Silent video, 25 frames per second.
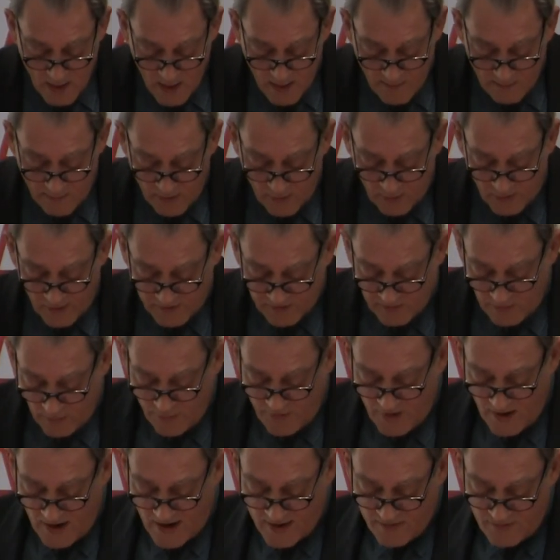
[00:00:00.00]
but also
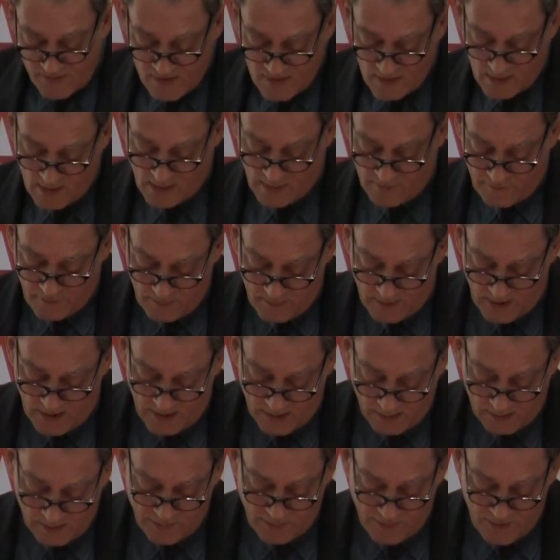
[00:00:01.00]
the idea of
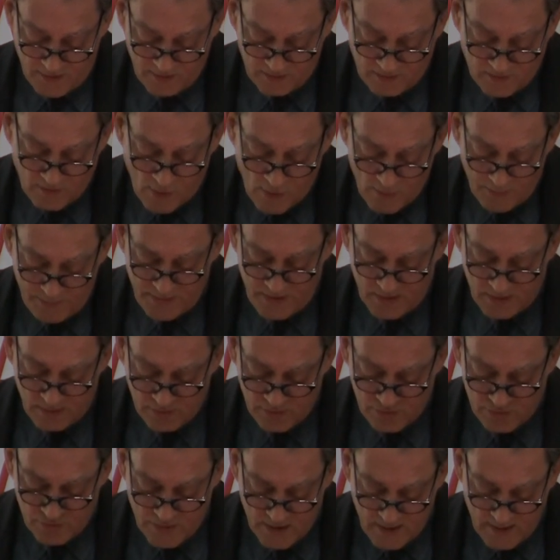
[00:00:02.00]
America, the utopian
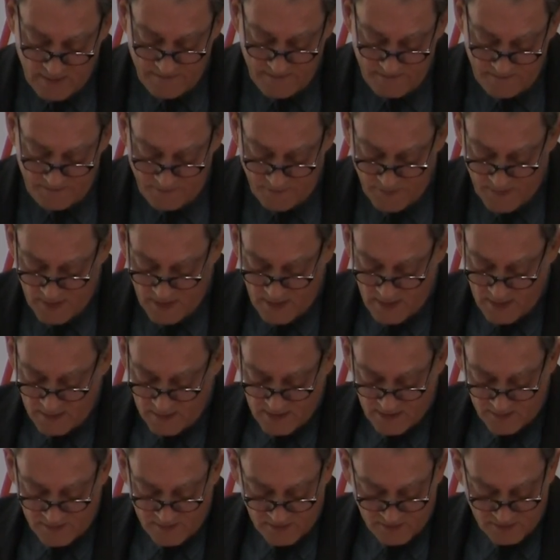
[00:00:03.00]
dream
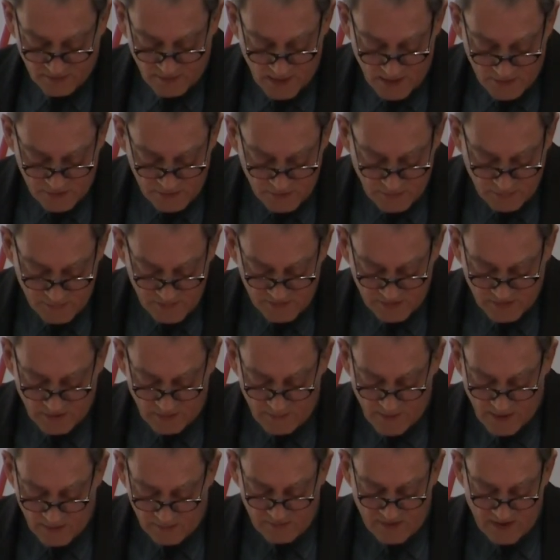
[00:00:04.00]
that this country was
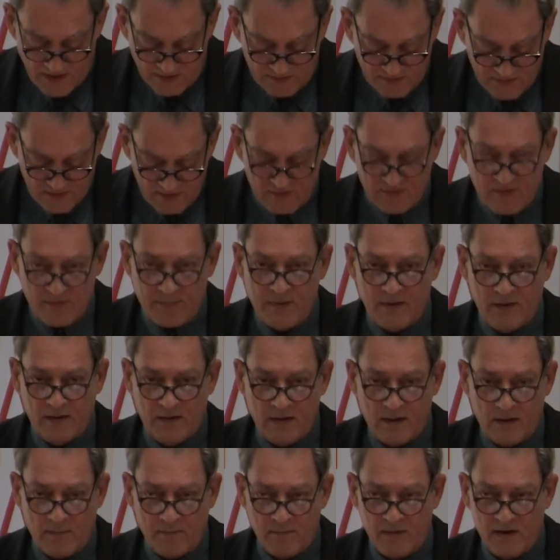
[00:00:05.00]
somehow destined to
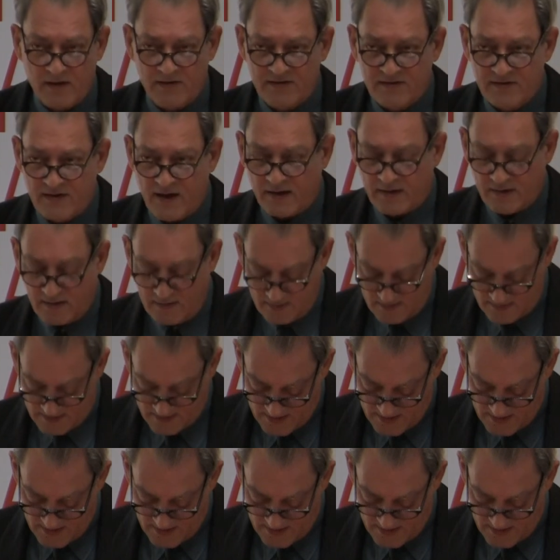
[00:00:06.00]
become a second